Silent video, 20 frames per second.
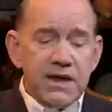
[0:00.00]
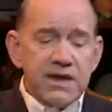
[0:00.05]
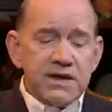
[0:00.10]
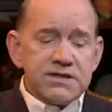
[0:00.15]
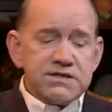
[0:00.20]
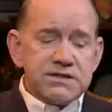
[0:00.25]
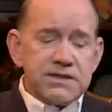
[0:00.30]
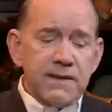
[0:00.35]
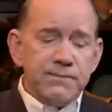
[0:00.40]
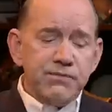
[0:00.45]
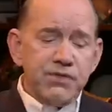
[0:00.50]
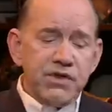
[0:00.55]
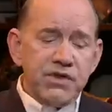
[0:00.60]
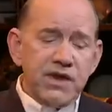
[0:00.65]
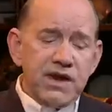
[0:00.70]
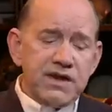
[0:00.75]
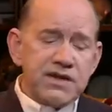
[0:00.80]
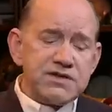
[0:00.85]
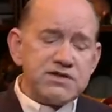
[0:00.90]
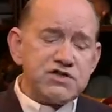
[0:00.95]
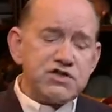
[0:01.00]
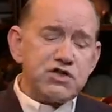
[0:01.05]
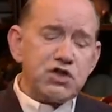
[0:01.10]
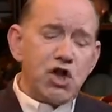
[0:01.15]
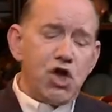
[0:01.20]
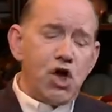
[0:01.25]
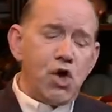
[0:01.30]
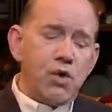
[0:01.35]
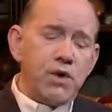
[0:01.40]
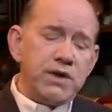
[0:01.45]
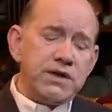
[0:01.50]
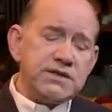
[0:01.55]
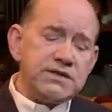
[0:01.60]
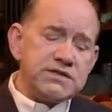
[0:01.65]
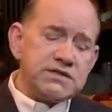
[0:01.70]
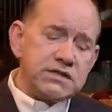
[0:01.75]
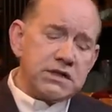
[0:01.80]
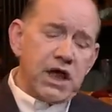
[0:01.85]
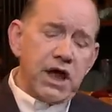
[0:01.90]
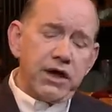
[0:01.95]
something that is slow and
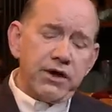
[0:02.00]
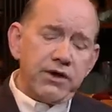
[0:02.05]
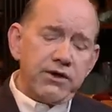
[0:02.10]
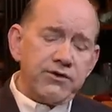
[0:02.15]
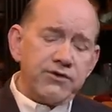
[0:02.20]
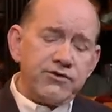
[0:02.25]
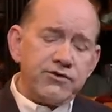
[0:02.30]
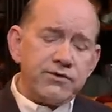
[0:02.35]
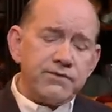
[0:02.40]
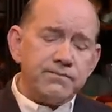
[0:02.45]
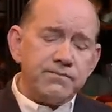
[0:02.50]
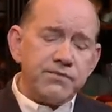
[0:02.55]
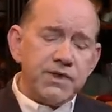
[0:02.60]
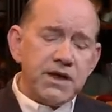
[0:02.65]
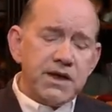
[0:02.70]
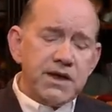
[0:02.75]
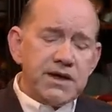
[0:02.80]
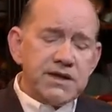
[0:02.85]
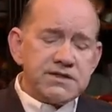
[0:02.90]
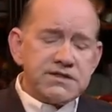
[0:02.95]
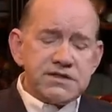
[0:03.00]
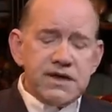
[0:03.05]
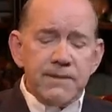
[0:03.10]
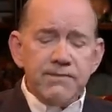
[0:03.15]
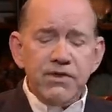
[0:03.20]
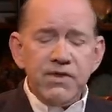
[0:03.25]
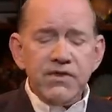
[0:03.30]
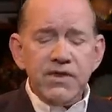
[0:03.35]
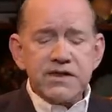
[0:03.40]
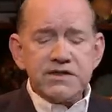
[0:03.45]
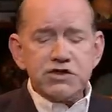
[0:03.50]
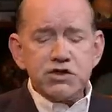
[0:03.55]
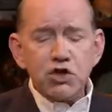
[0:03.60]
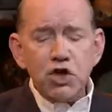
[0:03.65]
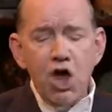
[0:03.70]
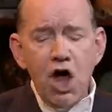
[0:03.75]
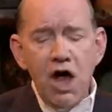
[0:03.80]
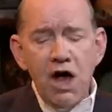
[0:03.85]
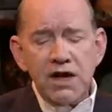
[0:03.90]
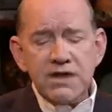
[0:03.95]
sluggish, something that's
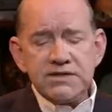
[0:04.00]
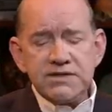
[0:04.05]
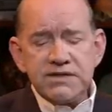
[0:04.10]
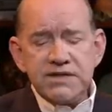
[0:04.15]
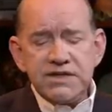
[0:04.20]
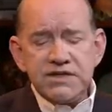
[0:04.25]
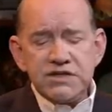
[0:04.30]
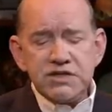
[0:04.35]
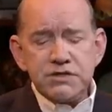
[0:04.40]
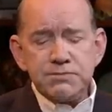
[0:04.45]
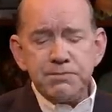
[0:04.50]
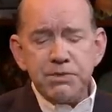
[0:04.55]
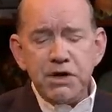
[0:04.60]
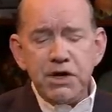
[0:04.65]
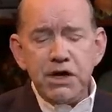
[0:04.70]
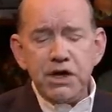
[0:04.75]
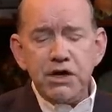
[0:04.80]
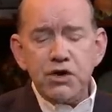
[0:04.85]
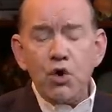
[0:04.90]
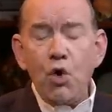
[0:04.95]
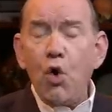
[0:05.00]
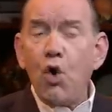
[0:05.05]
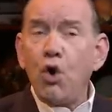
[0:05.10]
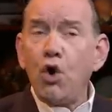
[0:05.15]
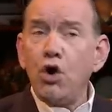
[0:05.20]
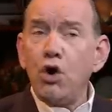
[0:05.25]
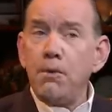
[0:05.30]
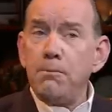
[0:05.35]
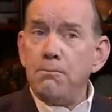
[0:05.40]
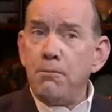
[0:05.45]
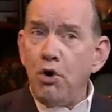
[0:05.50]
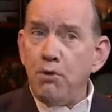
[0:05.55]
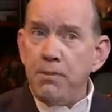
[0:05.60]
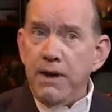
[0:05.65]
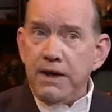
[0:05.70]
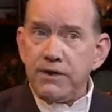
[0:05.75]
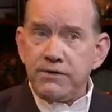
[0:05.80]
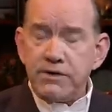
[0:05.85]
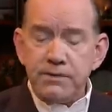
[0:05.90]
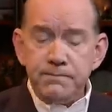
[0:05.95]
lost its speed or
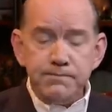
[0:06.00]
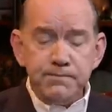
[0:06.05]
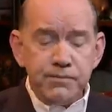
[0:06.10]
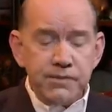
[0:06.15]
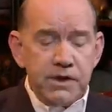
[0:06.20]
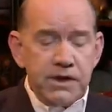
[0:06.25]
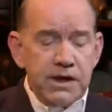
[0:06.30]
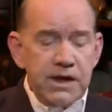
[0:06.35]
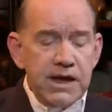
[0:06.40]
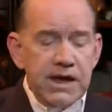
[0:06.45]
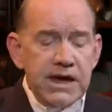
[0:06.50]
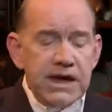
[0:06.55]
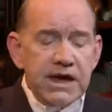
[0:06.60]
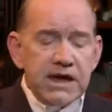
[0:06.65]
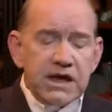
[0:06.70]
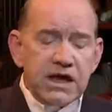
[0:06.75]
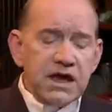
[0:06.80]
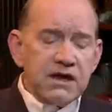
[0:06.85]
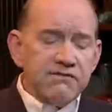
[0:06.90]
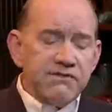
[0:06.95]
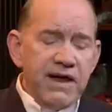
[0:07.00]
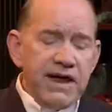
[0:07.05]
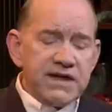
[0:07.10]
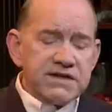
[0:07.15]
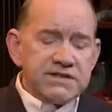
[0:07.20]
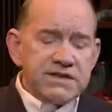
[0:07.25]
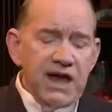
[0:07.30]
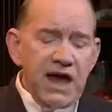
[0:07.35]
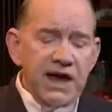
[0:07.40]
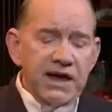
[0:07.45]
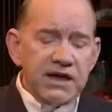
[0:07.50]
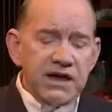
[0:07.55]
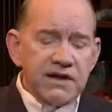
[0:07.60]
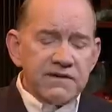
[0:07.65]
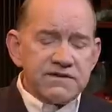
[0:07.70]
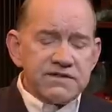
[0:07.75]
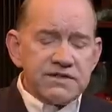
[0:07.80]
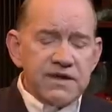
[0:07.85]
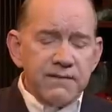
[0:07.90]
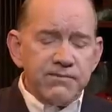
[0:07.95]
momentum. It conveys the idea
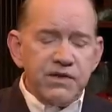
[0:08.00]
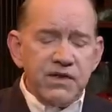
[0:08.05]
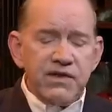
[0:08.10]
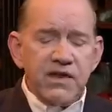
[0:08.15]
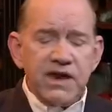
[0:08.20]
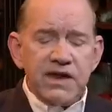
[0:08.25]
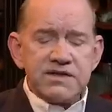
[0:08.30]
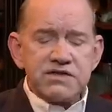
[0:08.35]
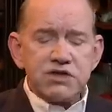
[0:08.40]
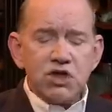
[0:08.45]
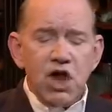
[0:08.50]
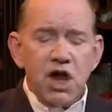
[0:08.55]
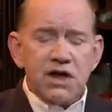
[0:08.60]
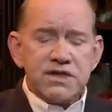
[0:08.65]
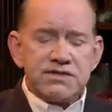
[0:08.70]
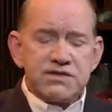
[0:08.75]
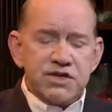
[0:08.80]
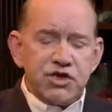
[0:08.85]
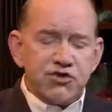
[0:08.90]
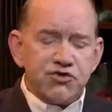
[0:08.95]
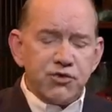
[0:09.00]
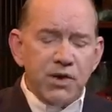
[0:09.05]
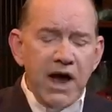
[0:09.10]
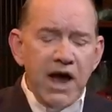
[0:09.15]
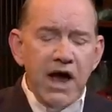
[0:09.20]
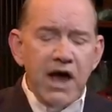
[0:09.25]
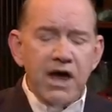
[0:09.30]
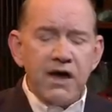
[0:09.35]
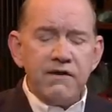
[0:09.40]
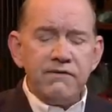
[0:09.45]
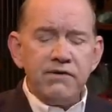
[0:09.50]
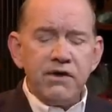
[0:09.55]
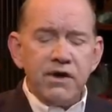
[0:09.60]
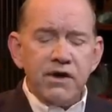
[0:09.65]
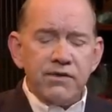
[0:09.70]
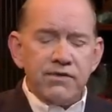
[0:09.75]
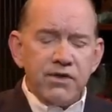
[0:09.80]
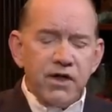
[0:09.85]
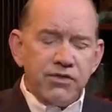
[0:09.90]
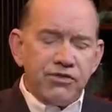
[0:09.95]
of something that has lost the drive,
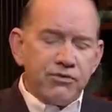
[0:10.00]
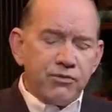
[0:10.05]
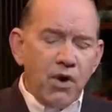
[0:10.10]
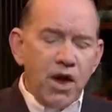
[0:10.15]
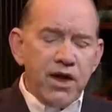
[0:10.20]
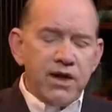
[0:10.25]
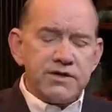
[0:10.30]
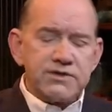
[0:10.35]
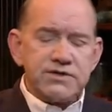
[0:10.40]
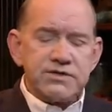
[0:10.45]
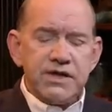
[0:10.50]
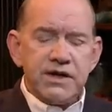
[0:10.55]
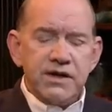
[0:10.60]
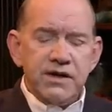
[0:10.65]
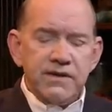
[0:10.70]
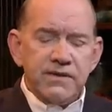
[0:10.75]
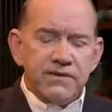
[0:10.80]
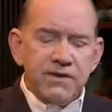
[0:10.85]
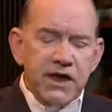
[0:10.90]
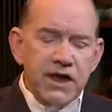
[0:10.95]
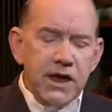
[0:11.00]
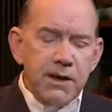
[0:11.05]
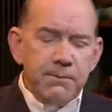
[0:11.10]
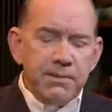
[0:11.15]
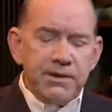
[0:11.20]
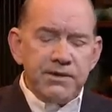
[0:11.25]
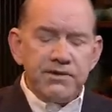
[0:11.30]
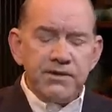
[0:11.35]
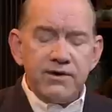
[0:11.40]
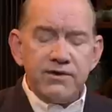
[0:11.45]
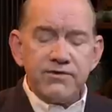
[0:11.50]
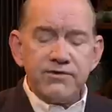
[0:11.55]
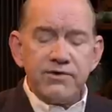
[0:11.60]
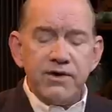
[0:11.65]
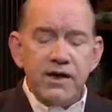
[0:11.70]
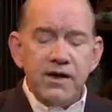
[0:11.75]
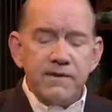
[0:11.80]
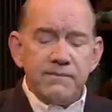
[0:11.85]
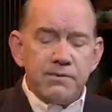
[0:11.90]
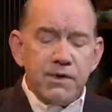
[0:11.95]
the thrust, the impetus,
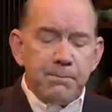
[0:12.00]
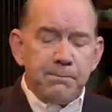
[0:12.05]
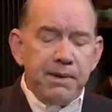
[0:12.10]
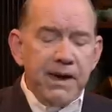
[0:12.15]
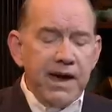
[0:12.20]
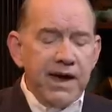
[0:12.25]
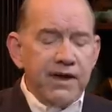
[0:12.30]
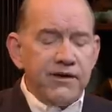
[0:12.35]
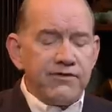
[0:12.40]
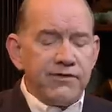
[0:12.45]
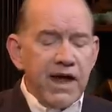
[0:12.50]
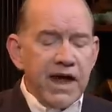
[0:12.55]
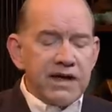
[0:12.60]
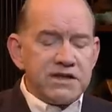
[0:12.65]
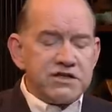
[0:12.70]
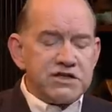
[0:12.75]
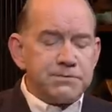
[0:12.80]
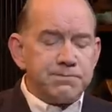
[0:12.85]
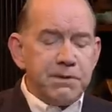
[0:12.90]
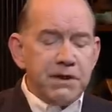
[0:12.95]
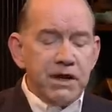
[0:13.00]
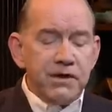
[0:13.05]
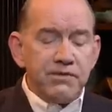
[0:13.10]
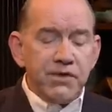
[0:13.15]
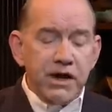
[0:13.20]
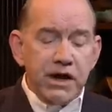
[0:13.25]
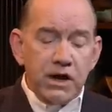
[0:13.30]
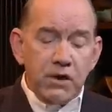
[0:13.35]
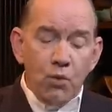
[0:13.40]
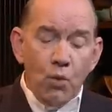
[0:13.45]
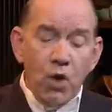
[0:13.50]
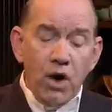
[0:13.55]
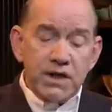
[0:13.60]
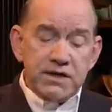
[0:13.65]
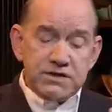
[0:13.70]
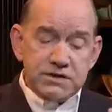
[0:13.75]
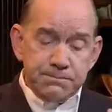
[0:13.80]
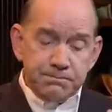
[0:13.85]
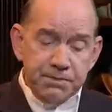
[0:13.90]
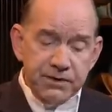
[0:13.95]
the pace, and speed that it
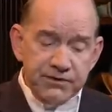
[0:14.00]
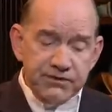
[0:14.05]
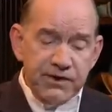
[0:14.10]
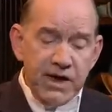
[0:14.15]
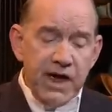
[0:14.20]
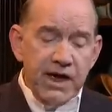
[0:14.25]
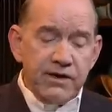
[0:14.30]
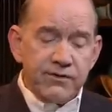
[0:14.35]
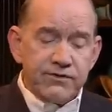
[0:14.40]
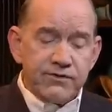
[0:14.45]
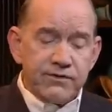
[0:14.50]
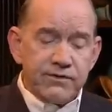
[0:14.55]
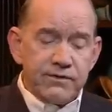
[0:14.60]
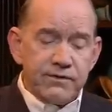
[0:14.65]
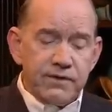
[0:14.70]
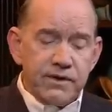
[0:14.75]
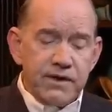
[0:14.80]
once possessed.